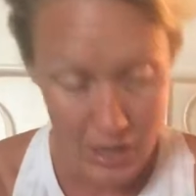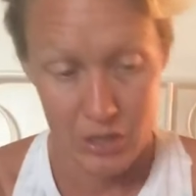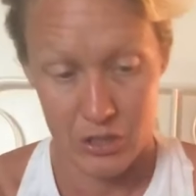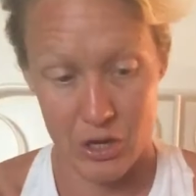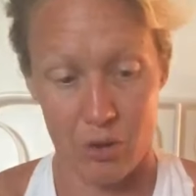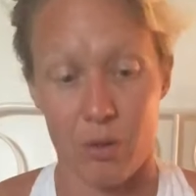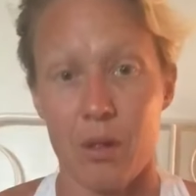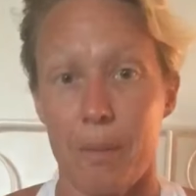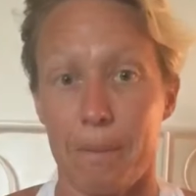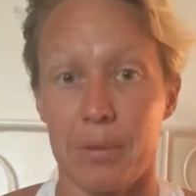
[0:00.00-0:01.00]
So
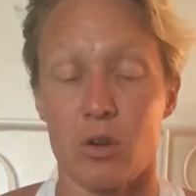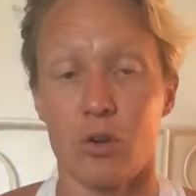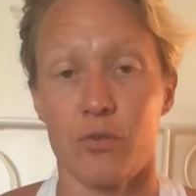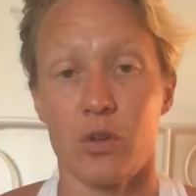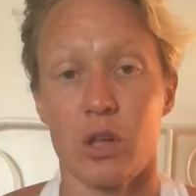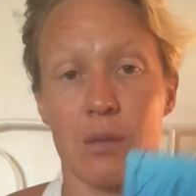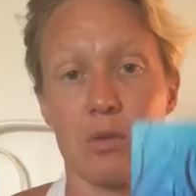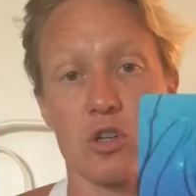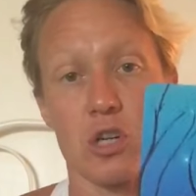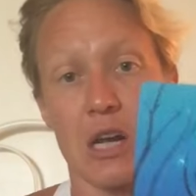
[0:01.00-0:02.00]
beautiful
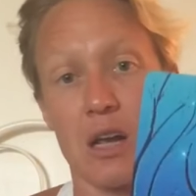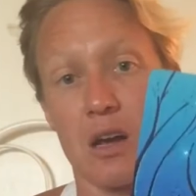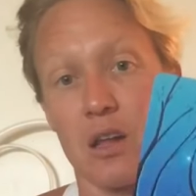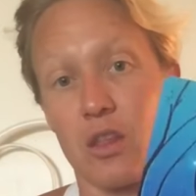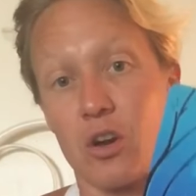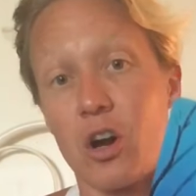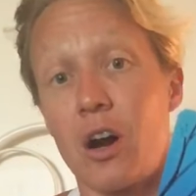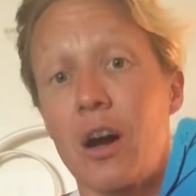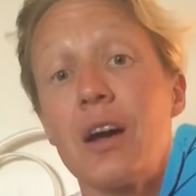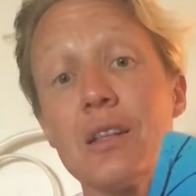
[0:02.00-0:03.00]
imagery on their
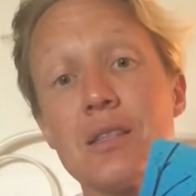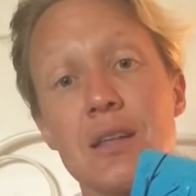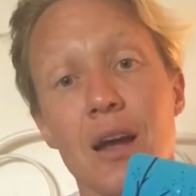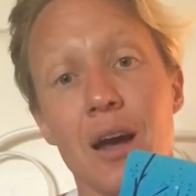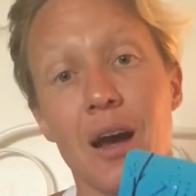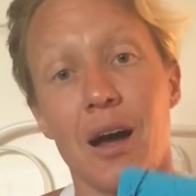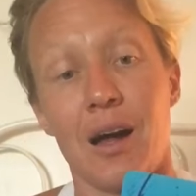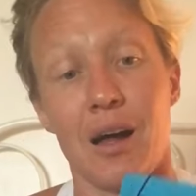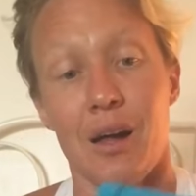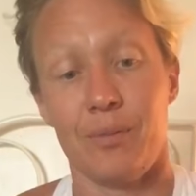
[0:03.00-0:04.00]
cards.
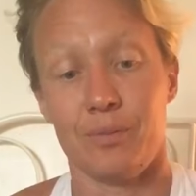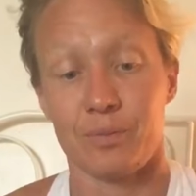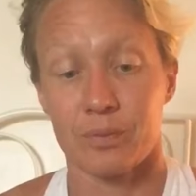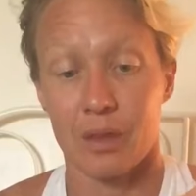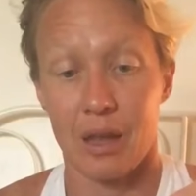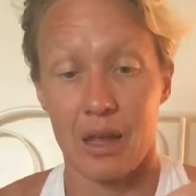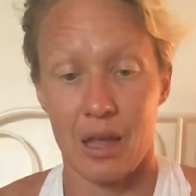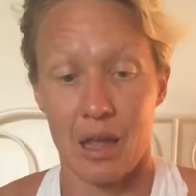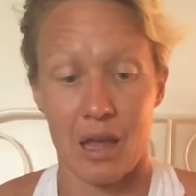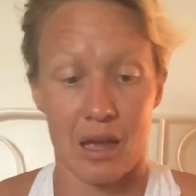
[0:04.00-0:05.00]

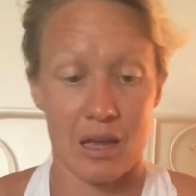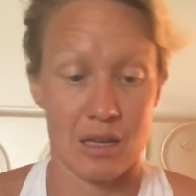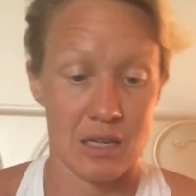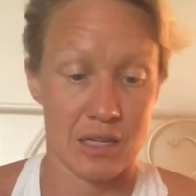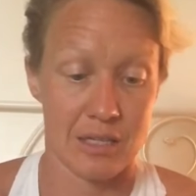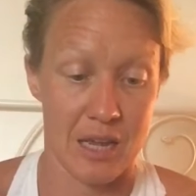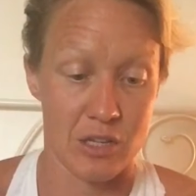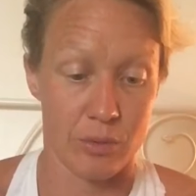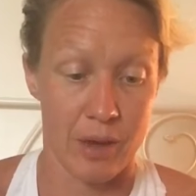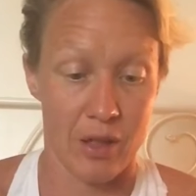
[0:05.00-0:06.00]
And it says,
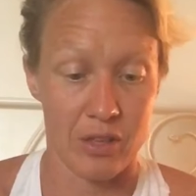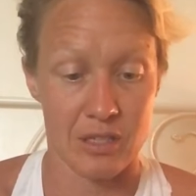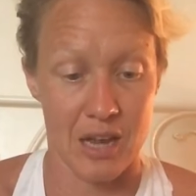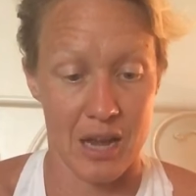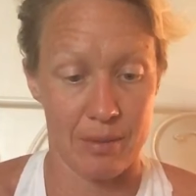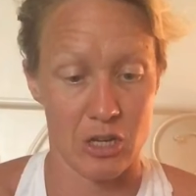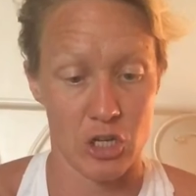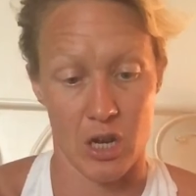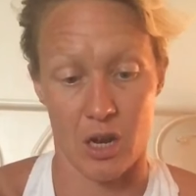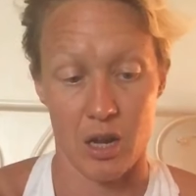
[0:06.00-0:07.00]
around this time each
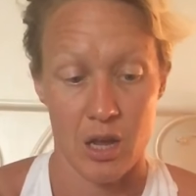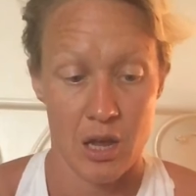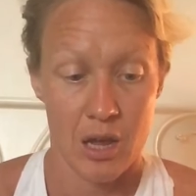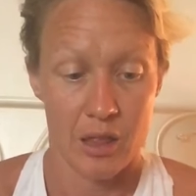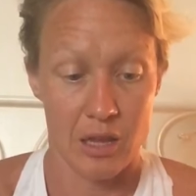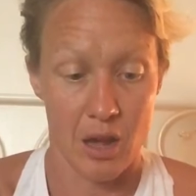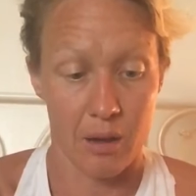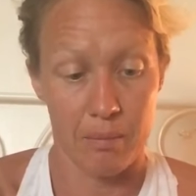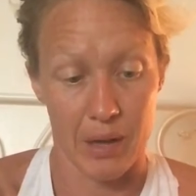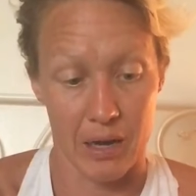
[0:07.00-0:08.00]
year, the
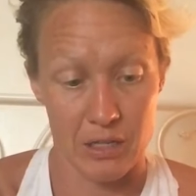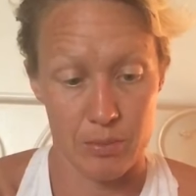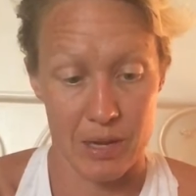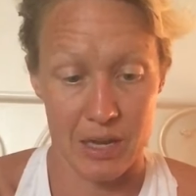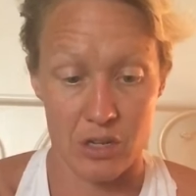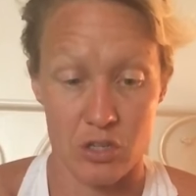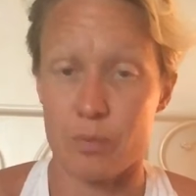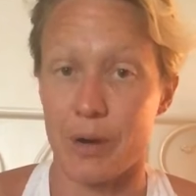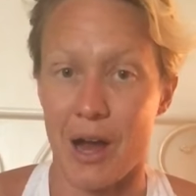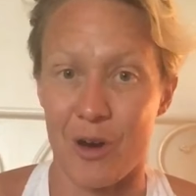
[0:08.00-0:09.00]
young bucks begin to
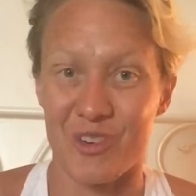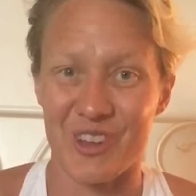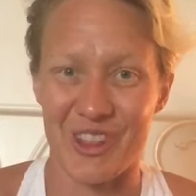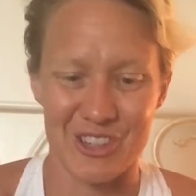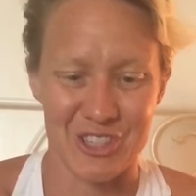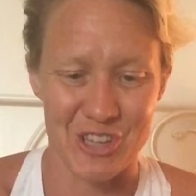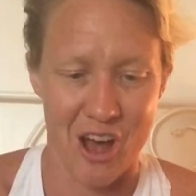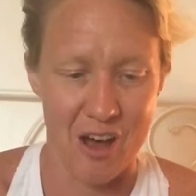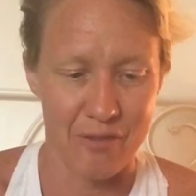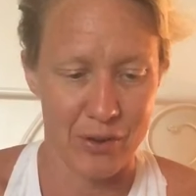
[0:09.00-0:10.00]
sprout their
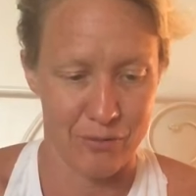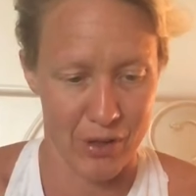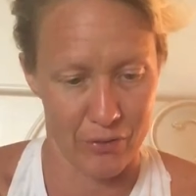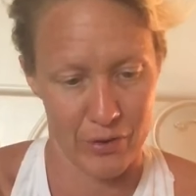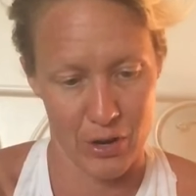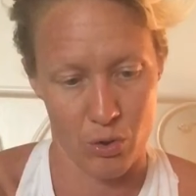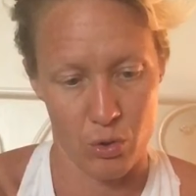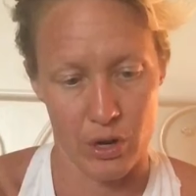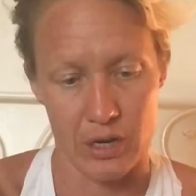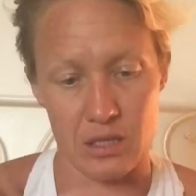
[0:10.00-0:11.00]
soft, velvety
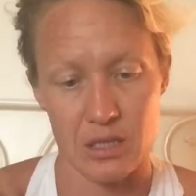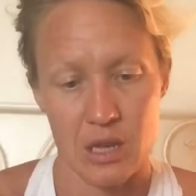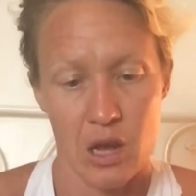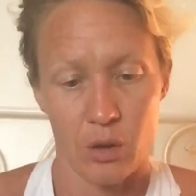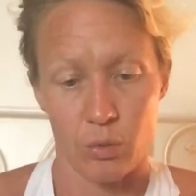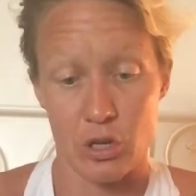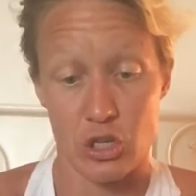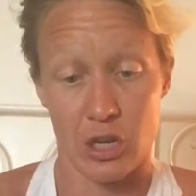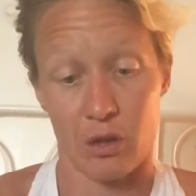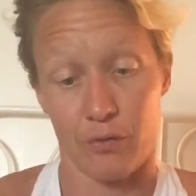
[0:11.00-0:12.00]
horns,
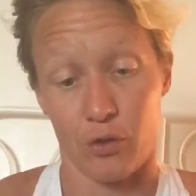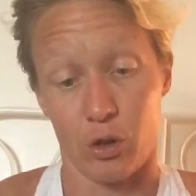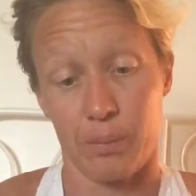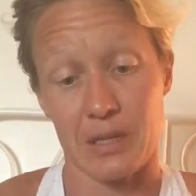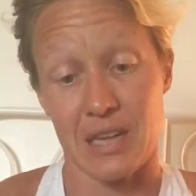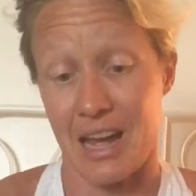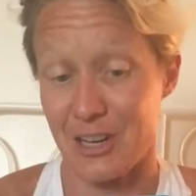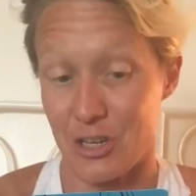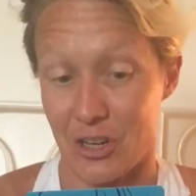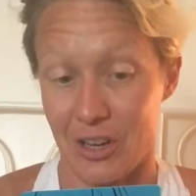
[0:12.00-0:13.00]
reaching their full
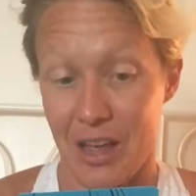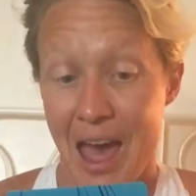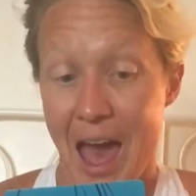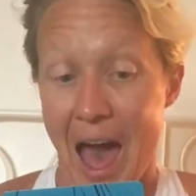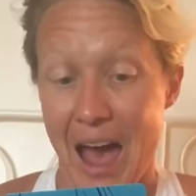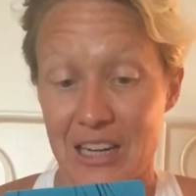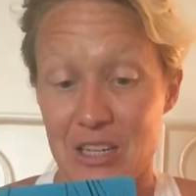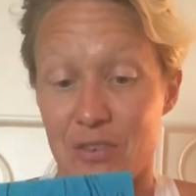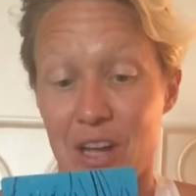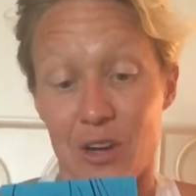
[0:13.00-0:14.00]
potential.
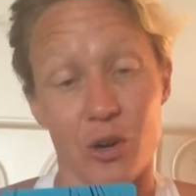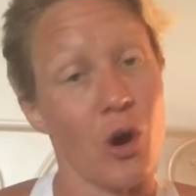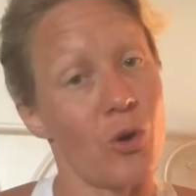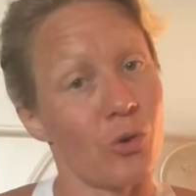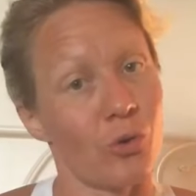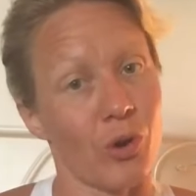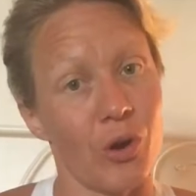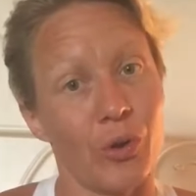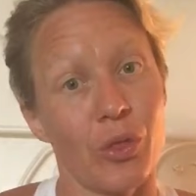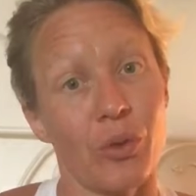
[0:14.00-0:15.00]
Activate your own
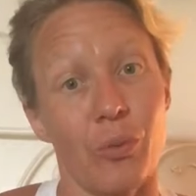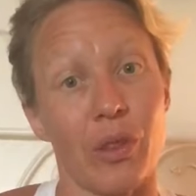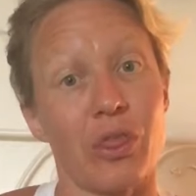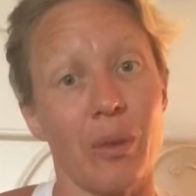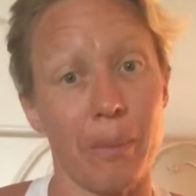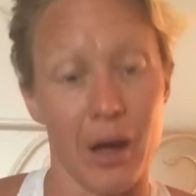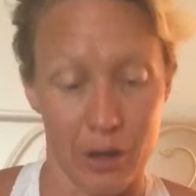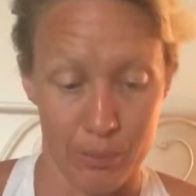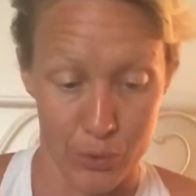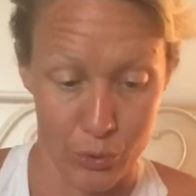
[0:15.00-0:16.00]
growth with the Buck
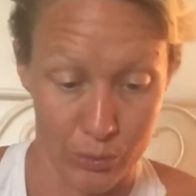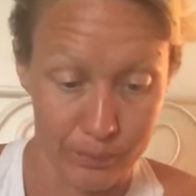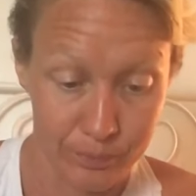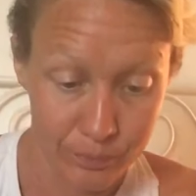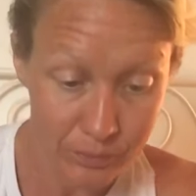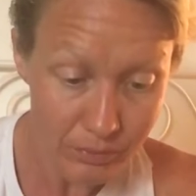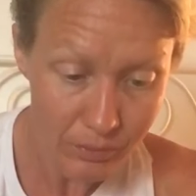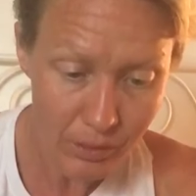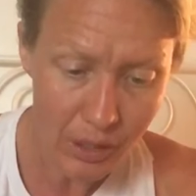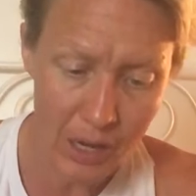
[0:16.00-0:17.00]
Moon.
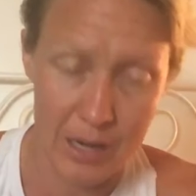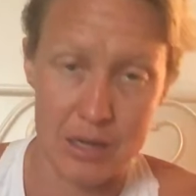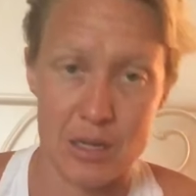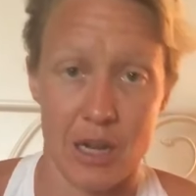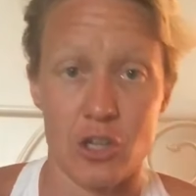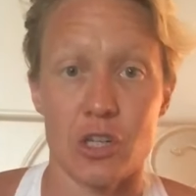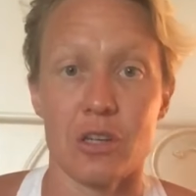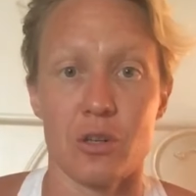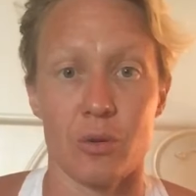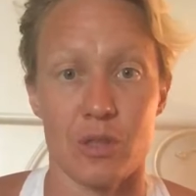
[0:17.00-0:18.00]
An intention
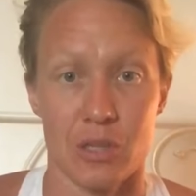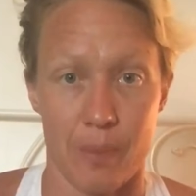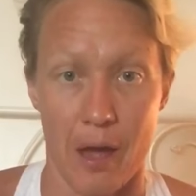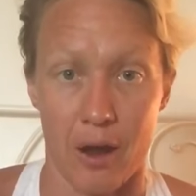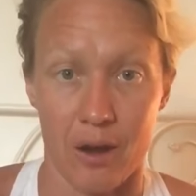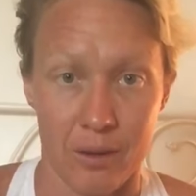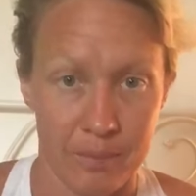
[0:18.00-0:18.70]
to inspire.